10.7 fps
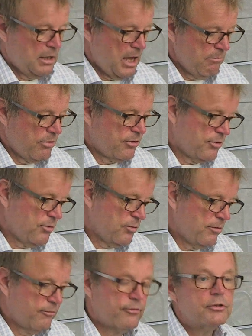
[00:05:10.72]
came through
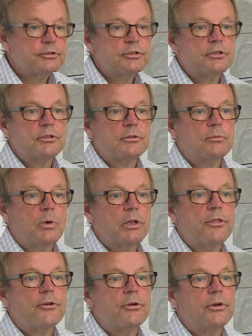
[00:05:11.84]
the first
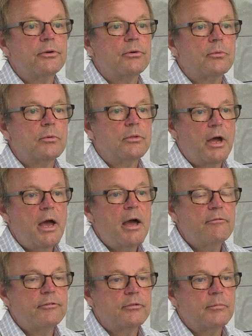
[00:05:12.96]
1/3 or the
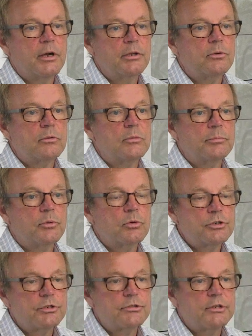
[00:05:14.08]
half of my normal
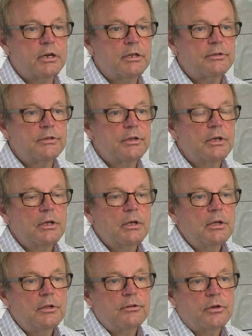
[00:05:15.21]
portion size.
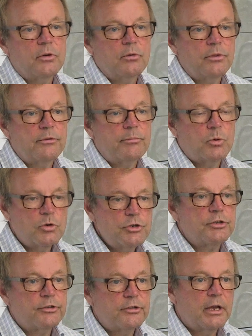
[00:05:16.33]
So the
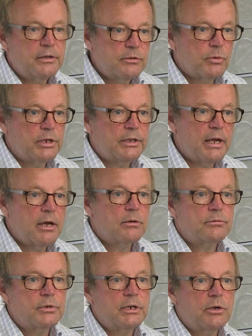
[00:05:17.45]
portion size went
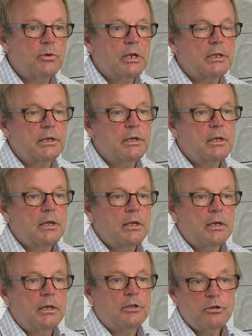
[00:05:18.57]
down really quickly.
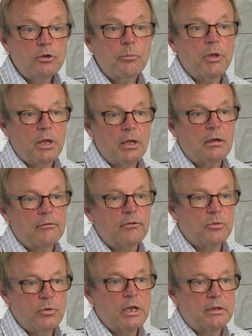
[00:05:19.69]
It took me a
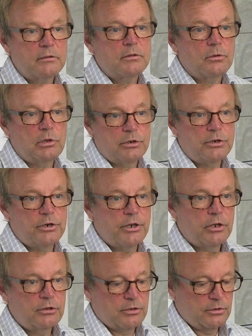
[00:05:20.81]
few weeks to learn
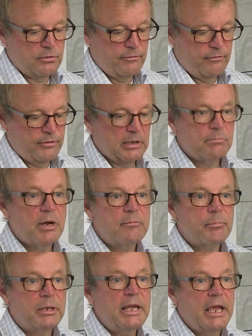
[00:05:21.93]
not to fill my
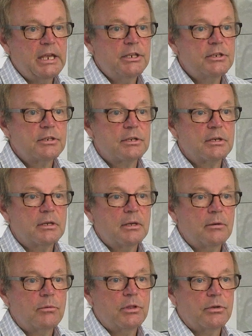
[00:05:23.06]
plate
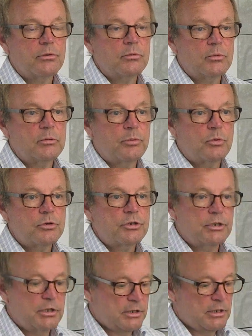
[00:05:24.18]
with the normal
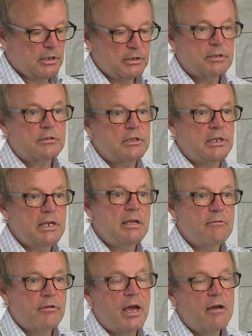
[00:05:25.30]
portion and then just
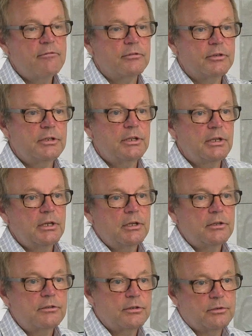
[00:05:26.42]
leave half of it.
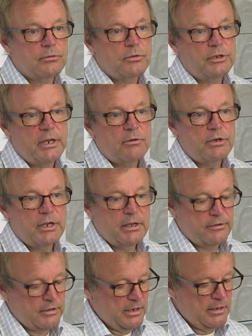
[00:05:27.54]
So
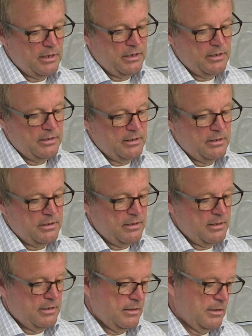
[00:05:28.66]
nowadays I
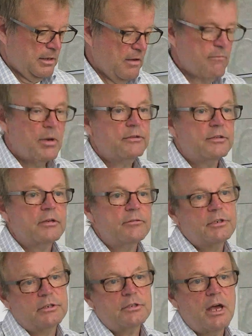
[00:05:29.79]
give myself
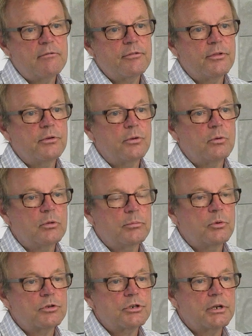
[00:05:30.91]
just half the normal
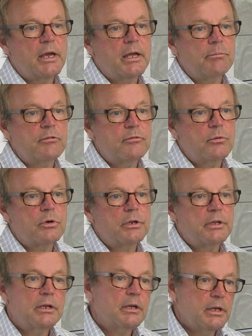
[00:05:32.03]
portion I had before,
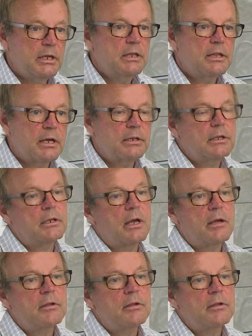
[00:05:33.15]
and I eat that, and